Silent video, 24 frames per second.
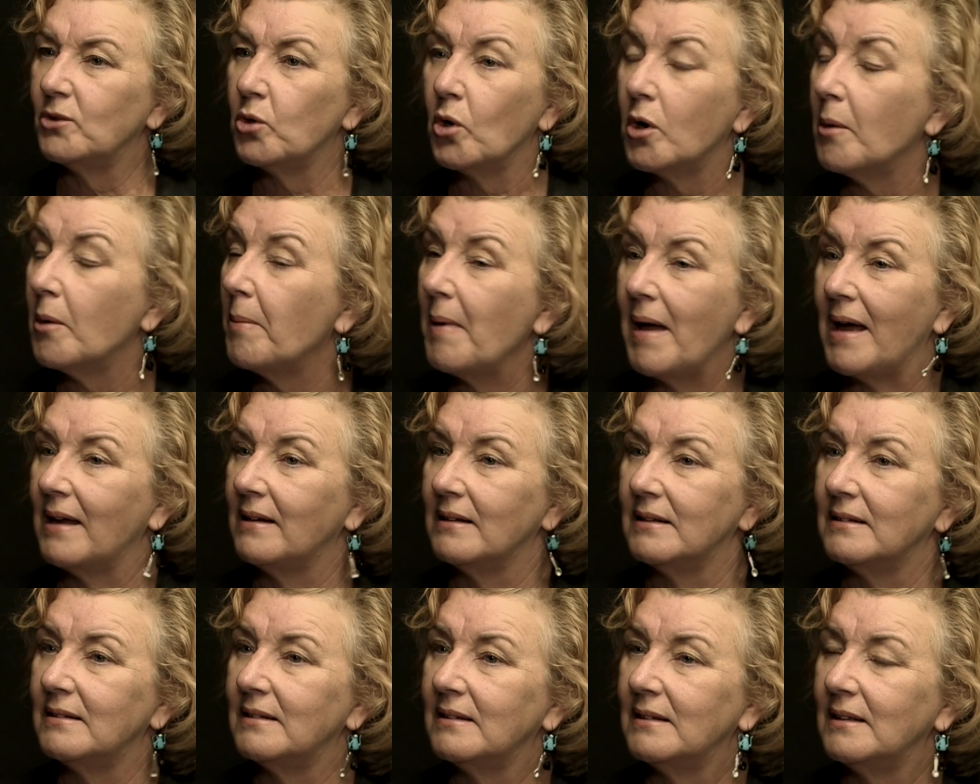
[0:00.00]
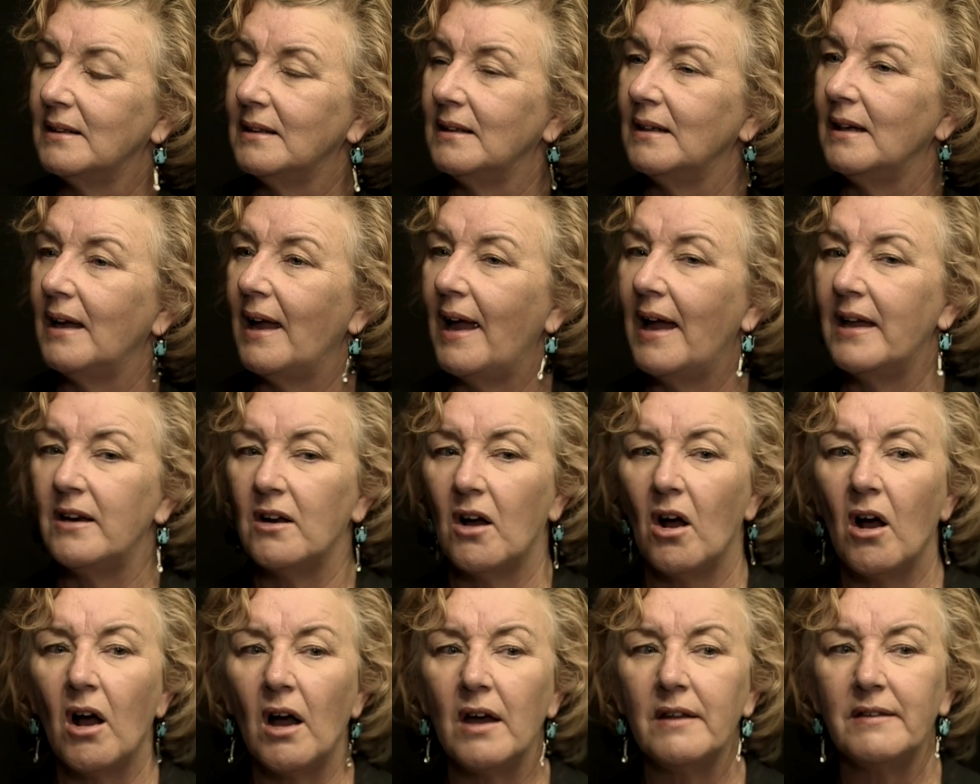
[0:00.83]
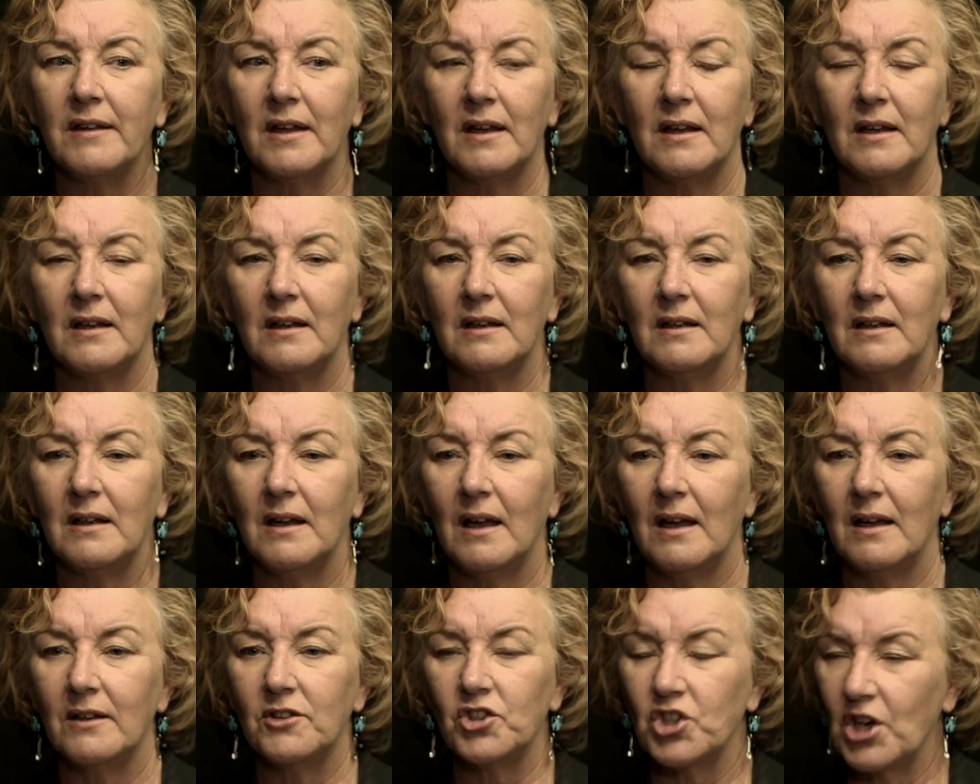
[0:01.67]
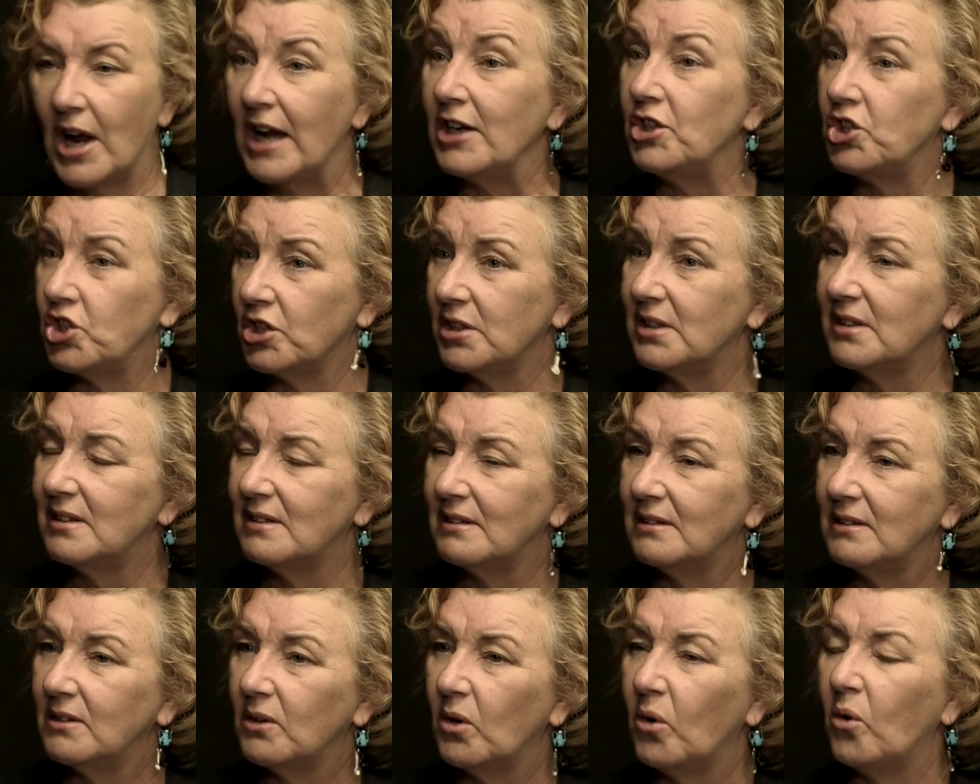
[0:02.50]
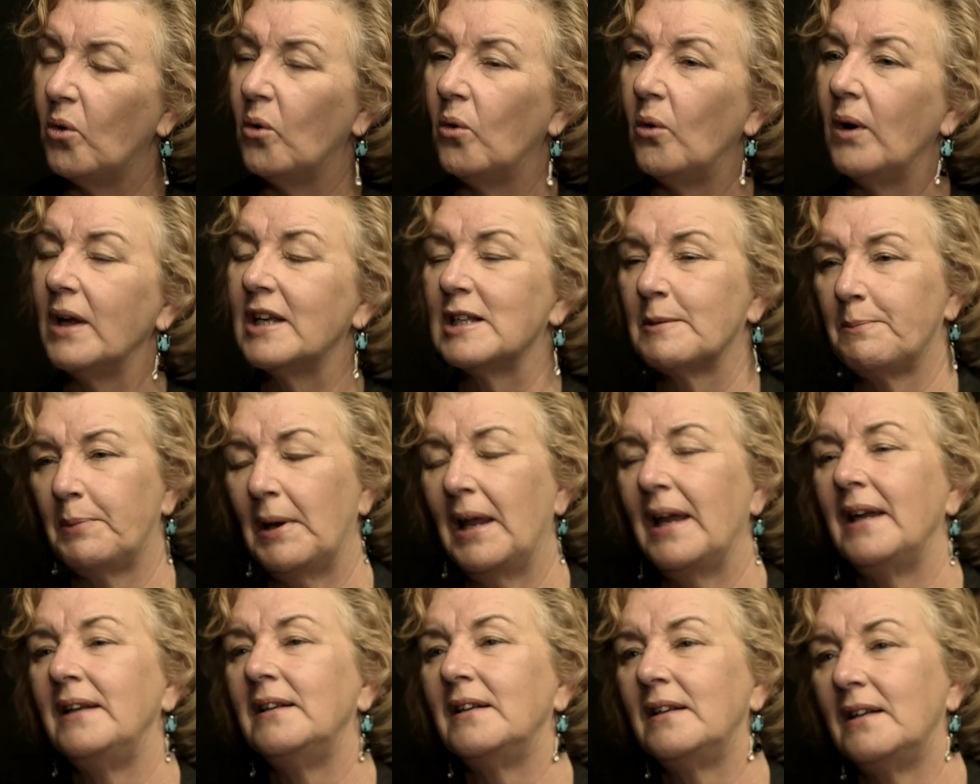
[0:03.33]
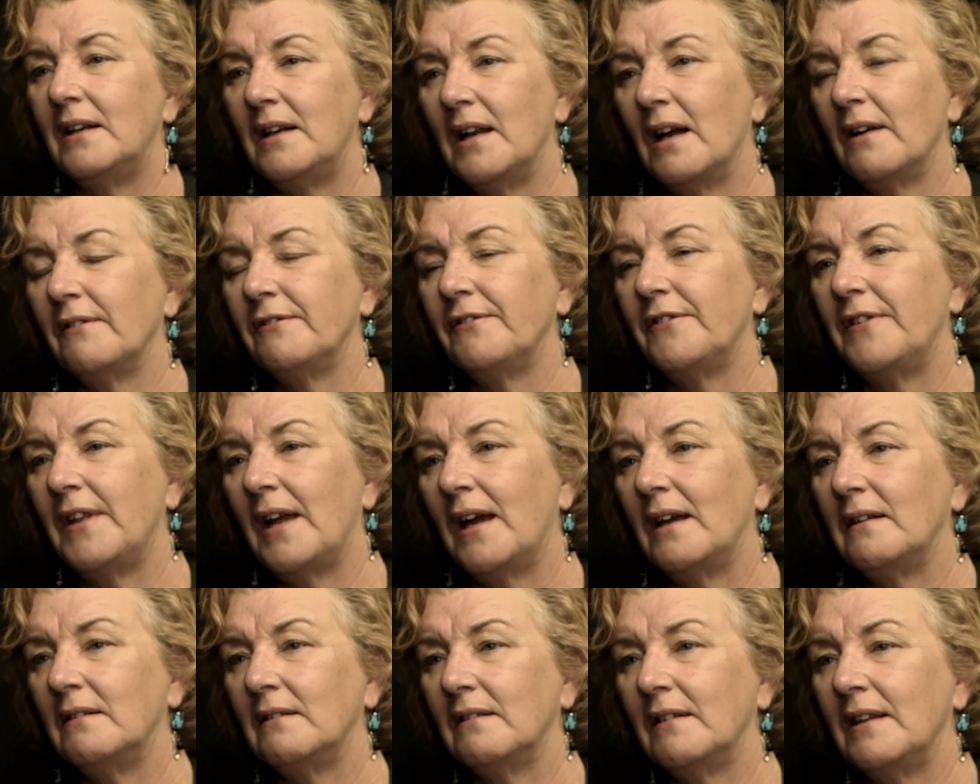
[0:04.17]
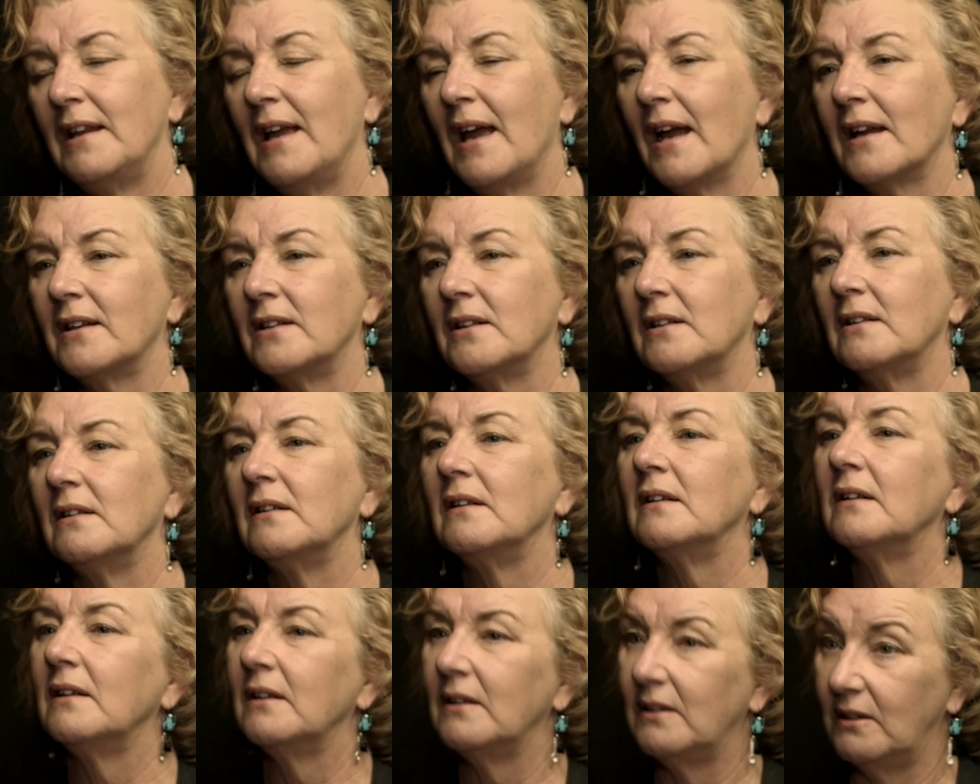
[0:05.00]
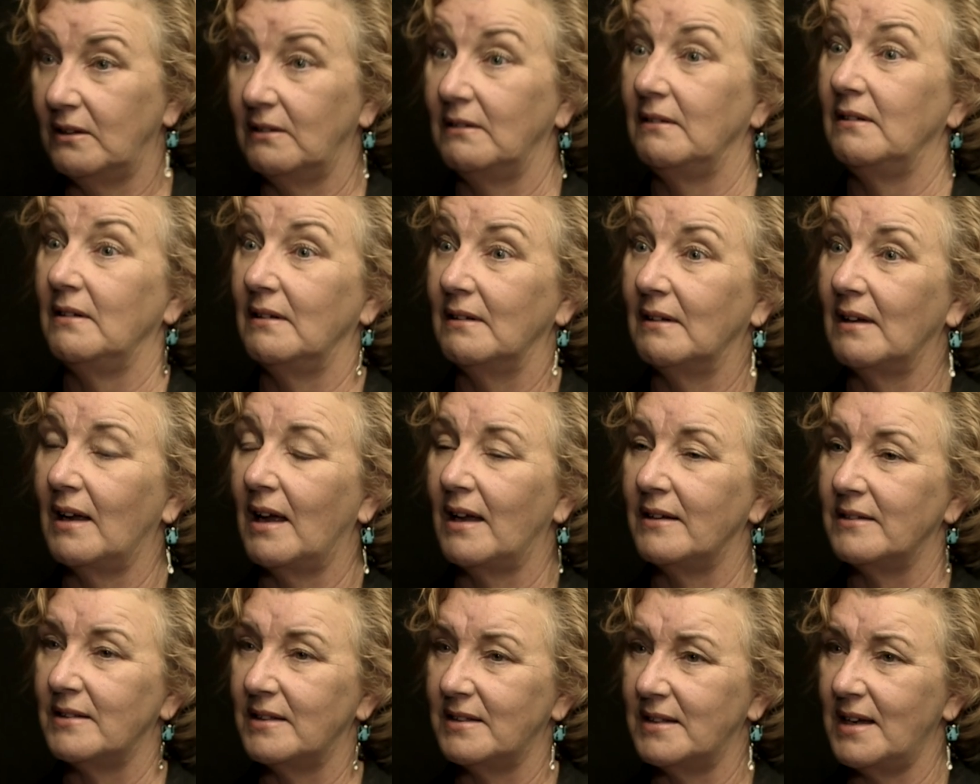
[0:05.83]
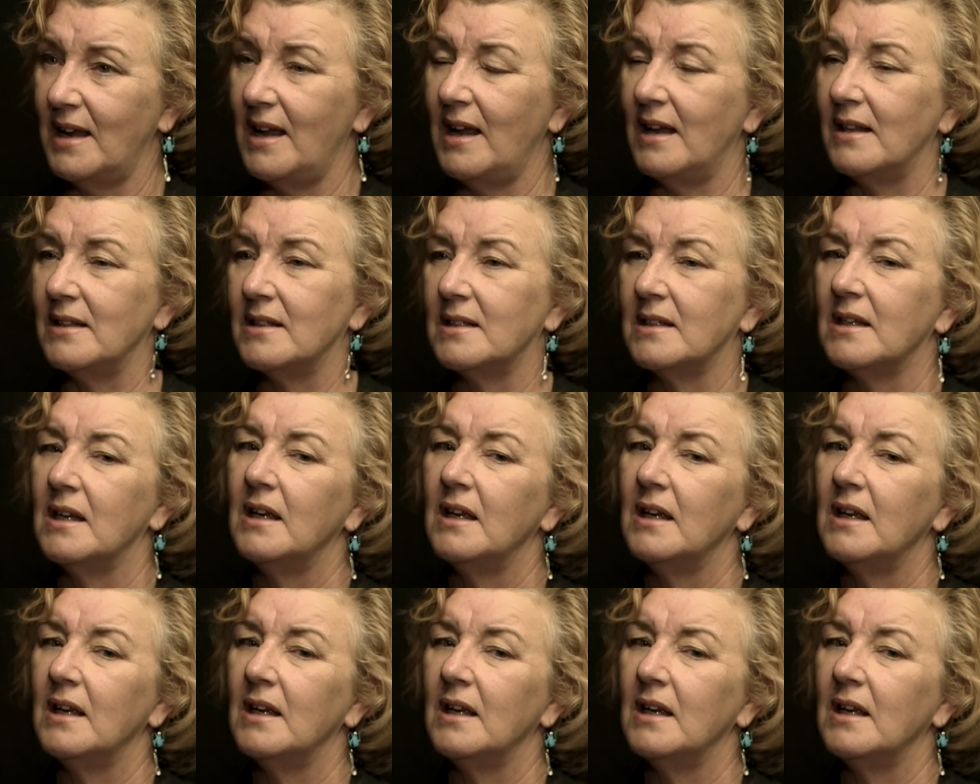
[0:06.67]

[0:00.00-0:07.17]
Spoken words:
and talk about it and either change it or explain it enough that the actor understands.